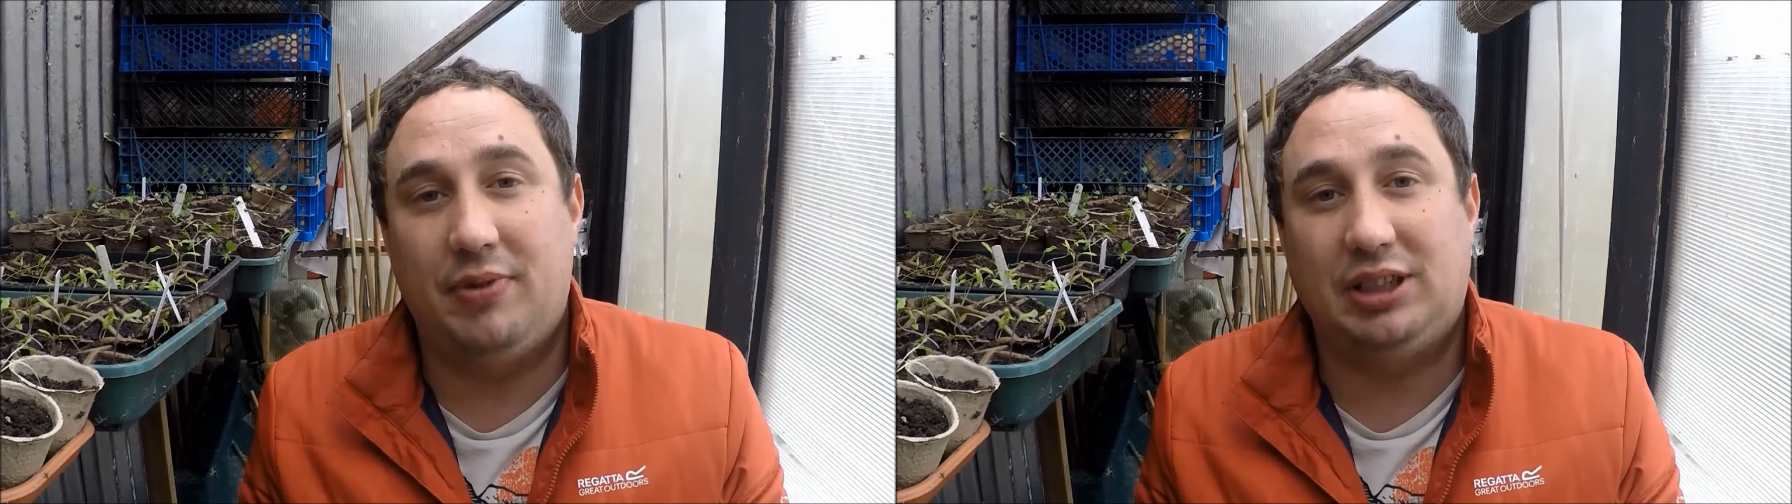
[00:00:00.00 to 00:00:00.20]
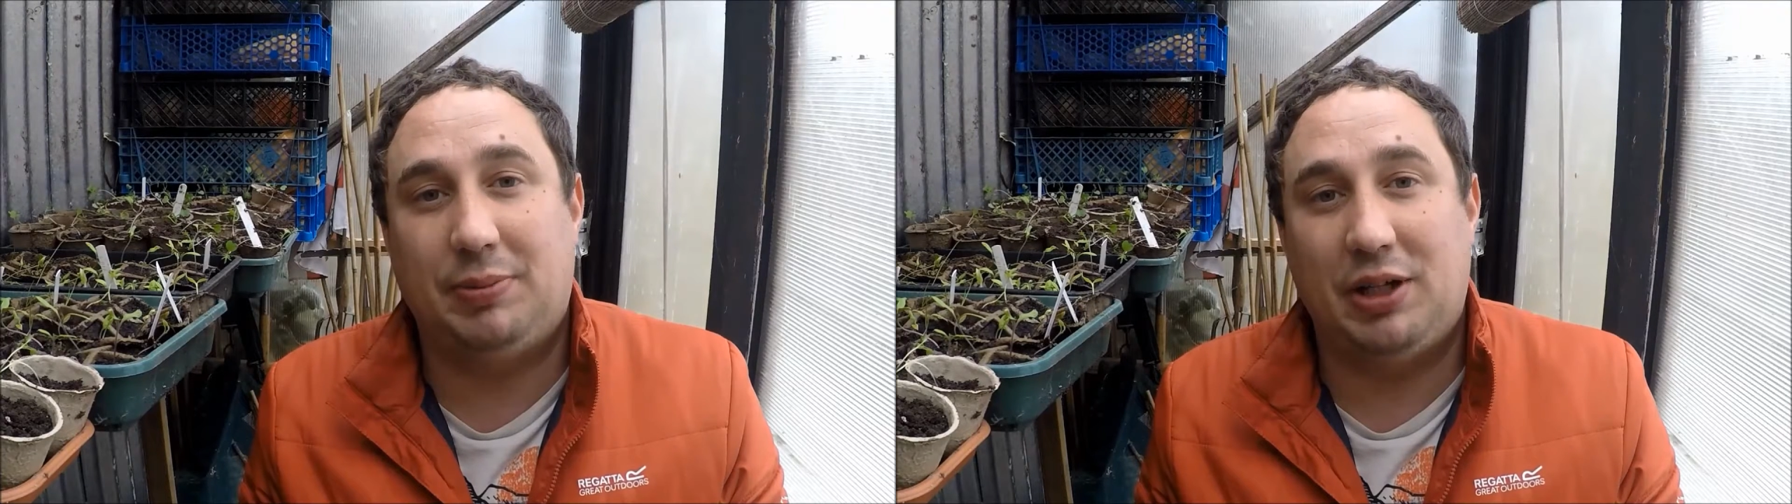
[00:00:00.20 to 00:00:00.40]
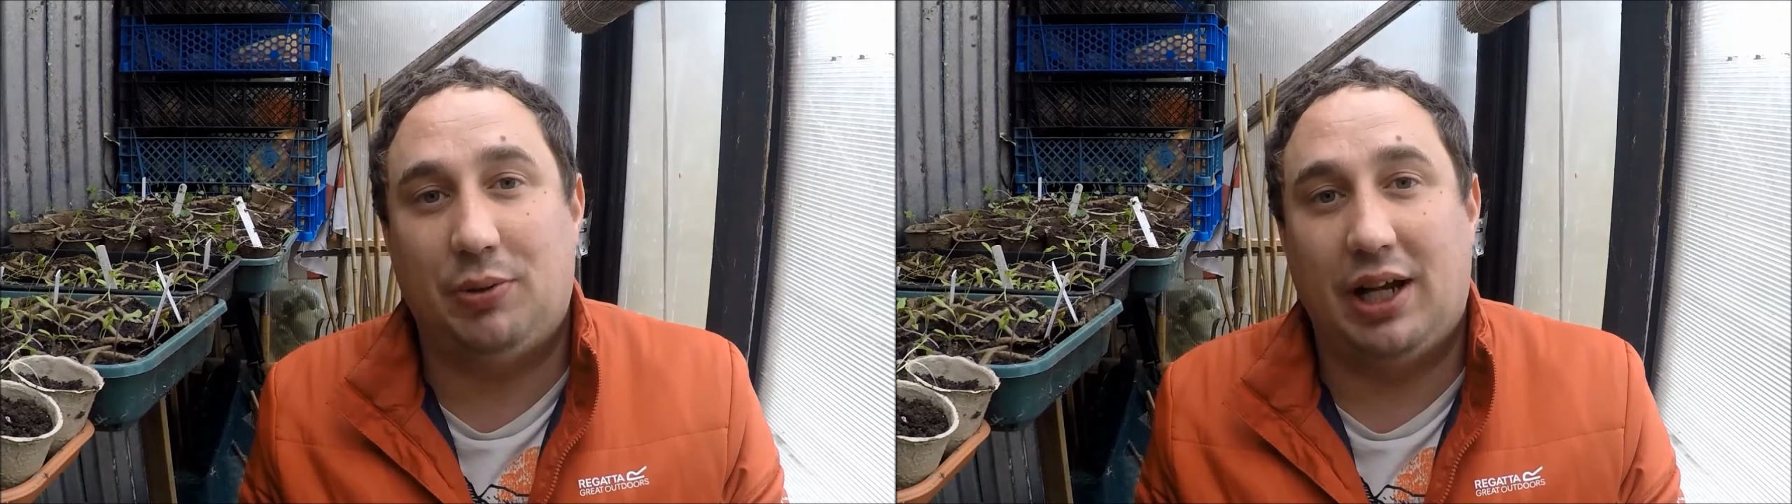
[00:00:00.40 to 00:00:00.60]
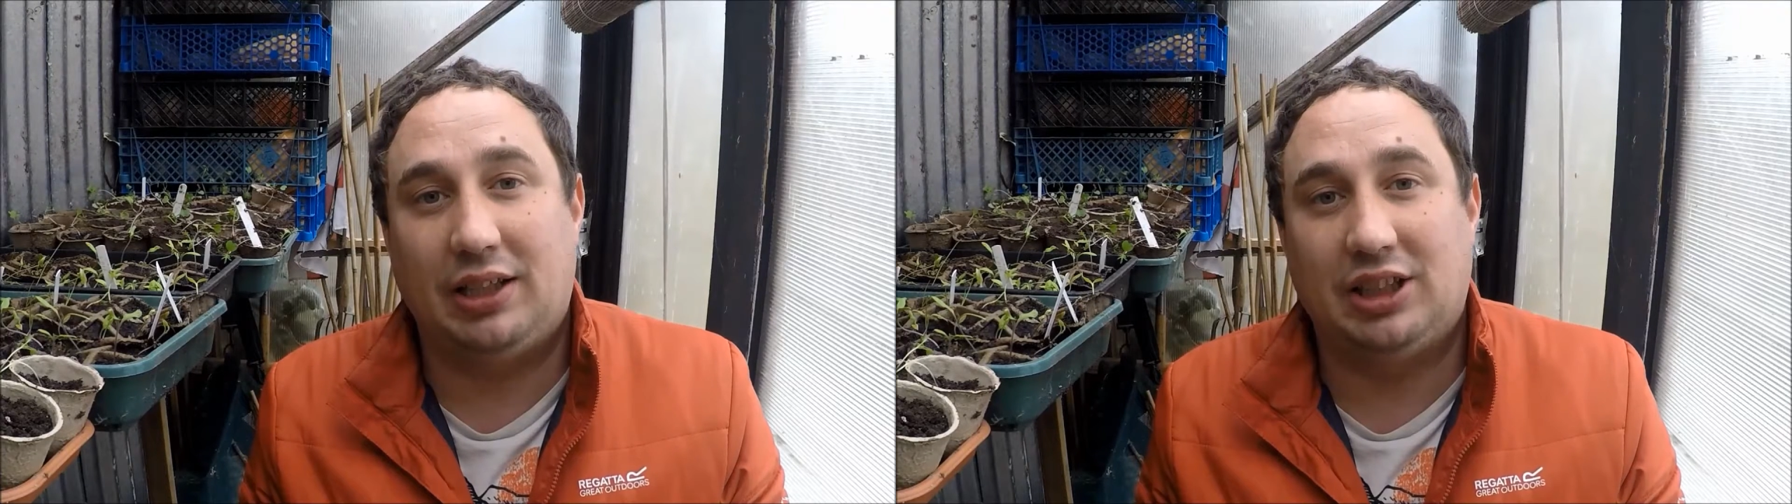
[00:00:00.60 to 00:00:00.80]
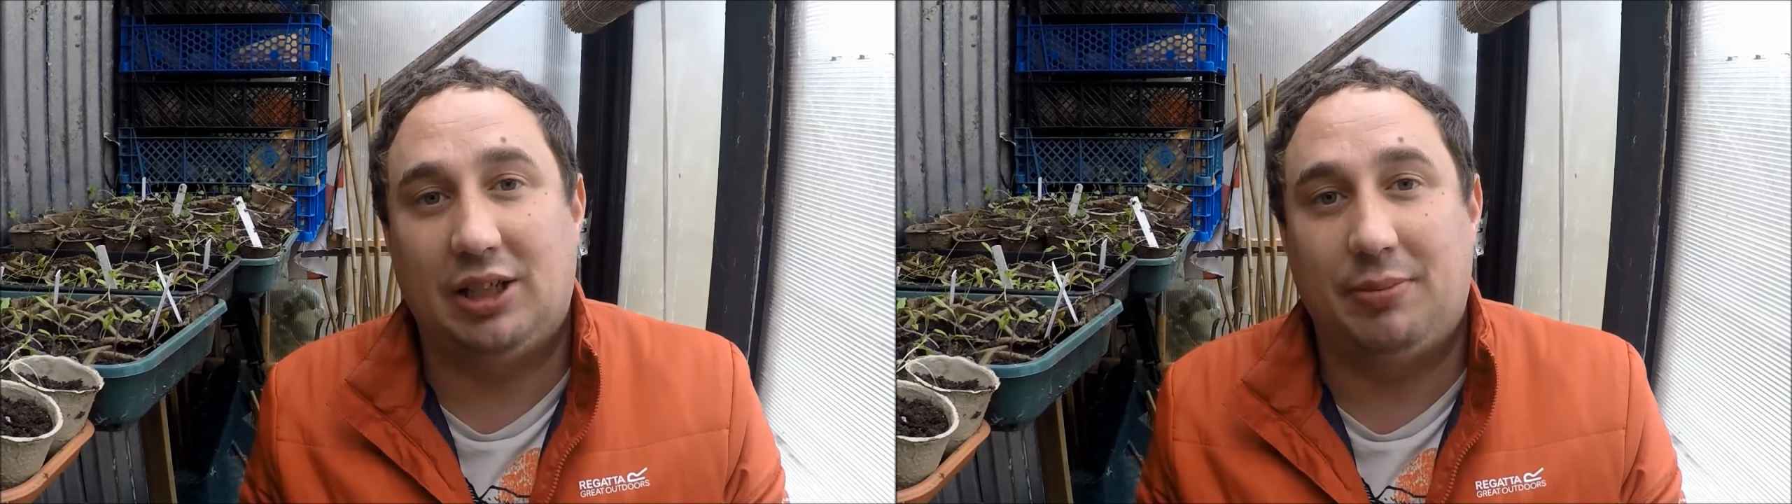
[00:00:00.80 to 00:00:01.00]
spent all
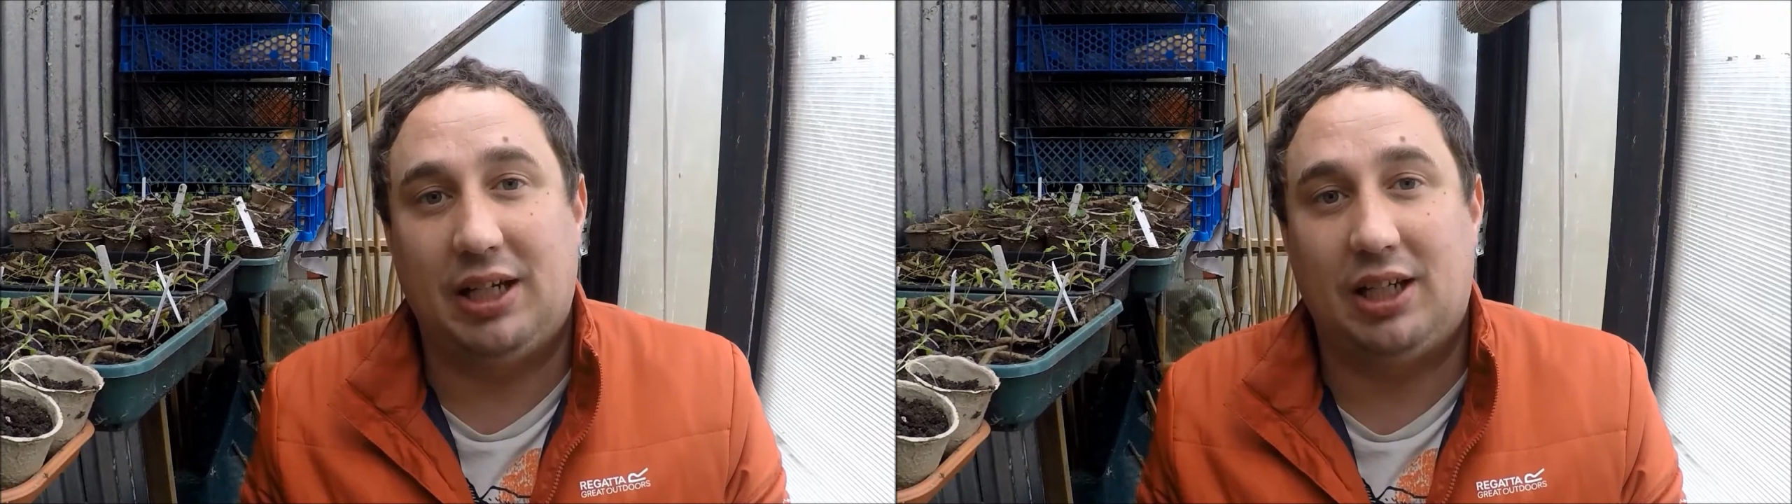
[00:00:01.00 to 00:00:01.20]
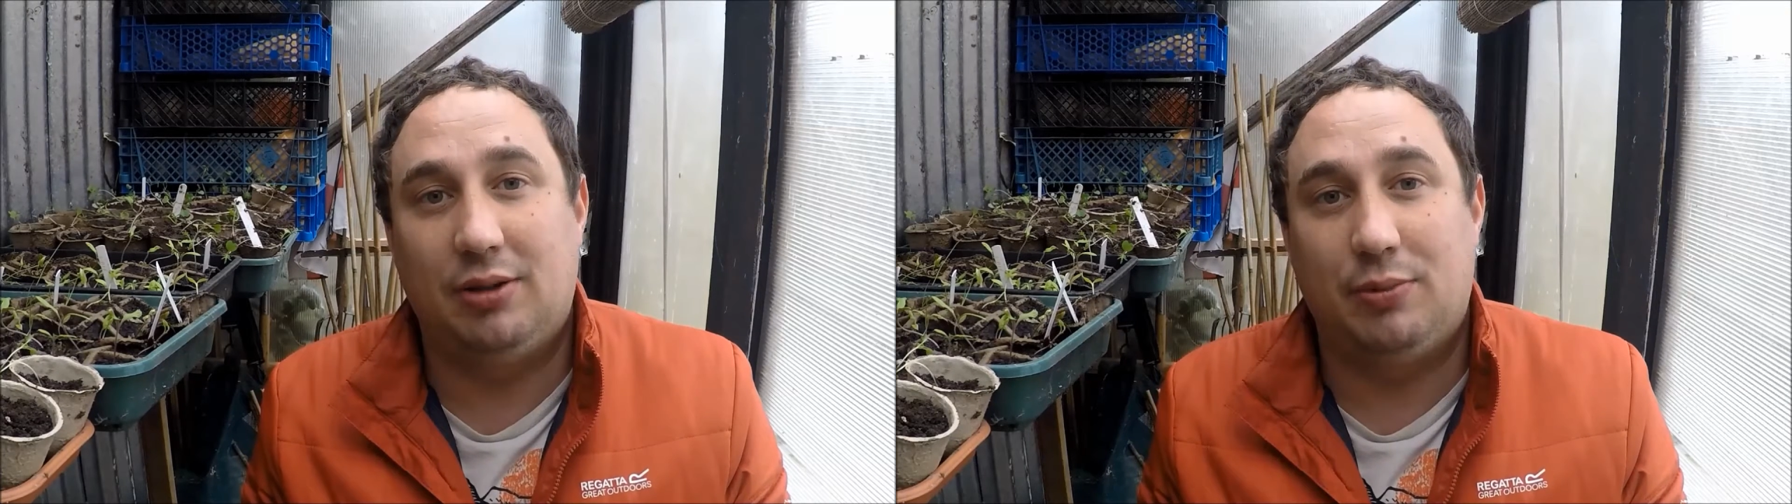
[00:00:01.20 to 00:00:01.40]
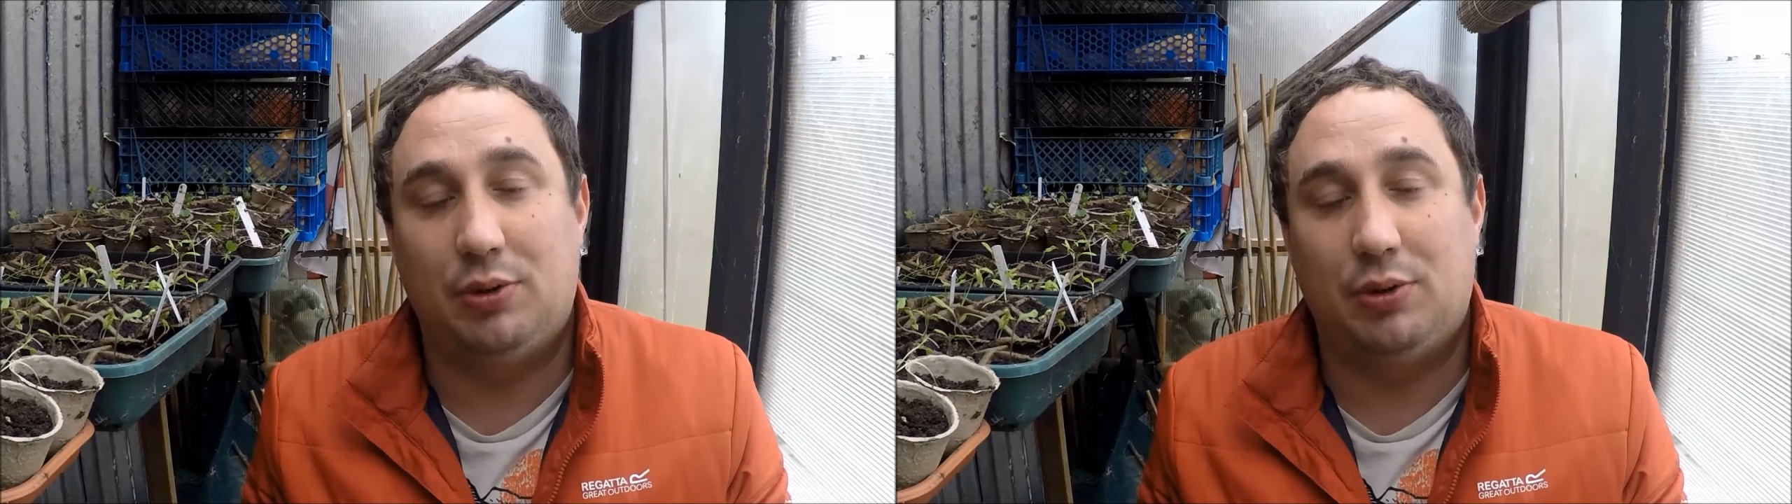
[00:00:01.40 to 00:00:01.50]
that time making them